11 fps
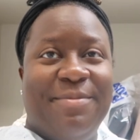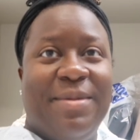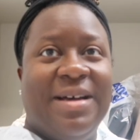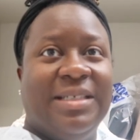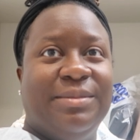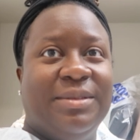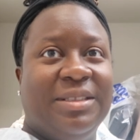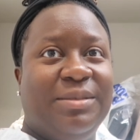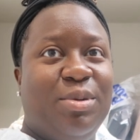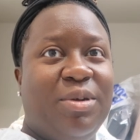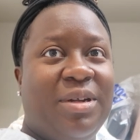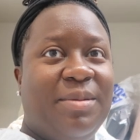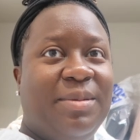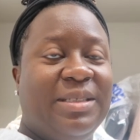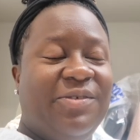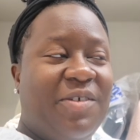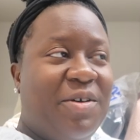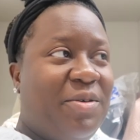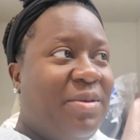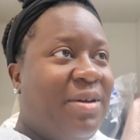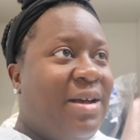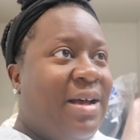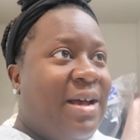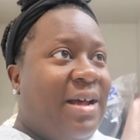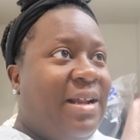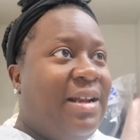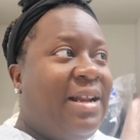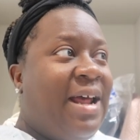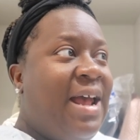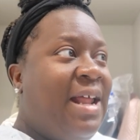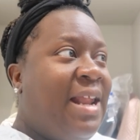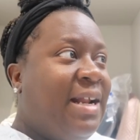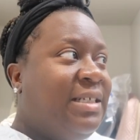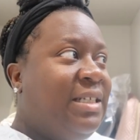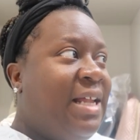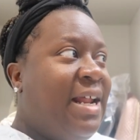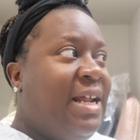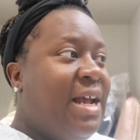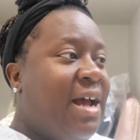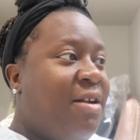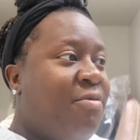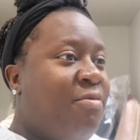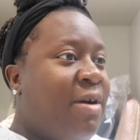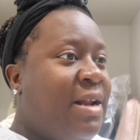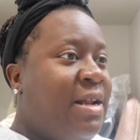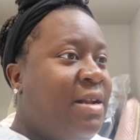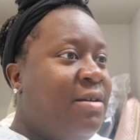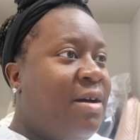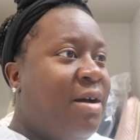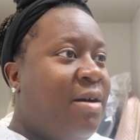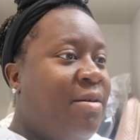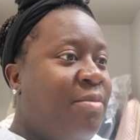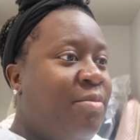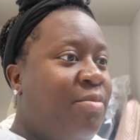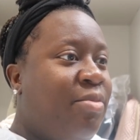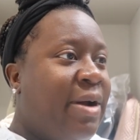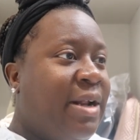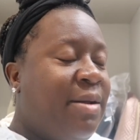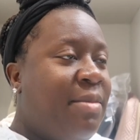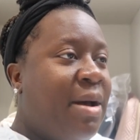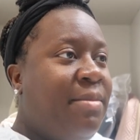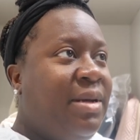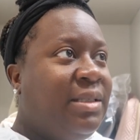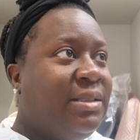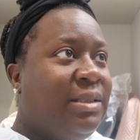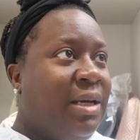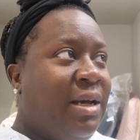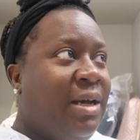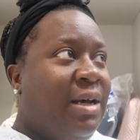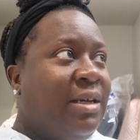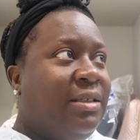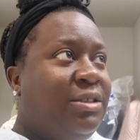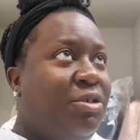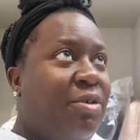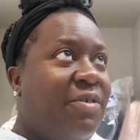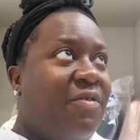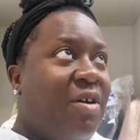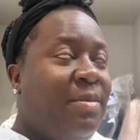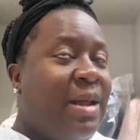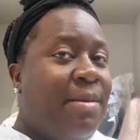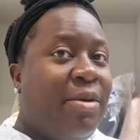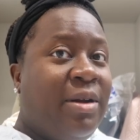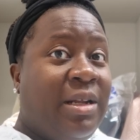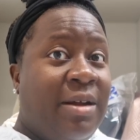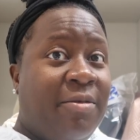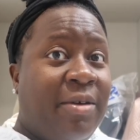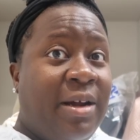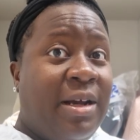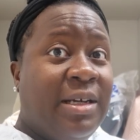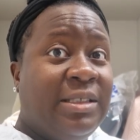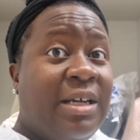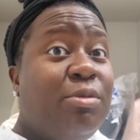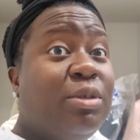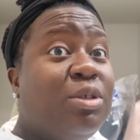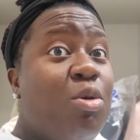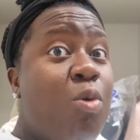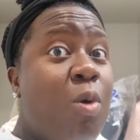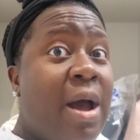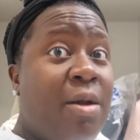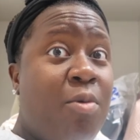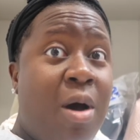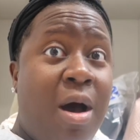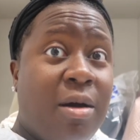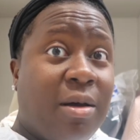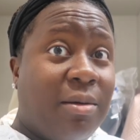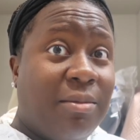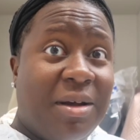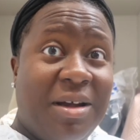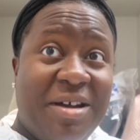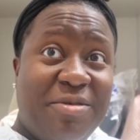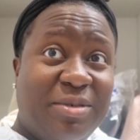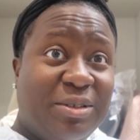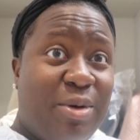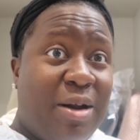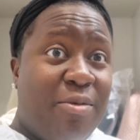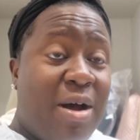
My husband just pulled up his phone. They had like this lady kind of running pregnant mommies to and from labor and delivery, because it was quite a walk. It was quite a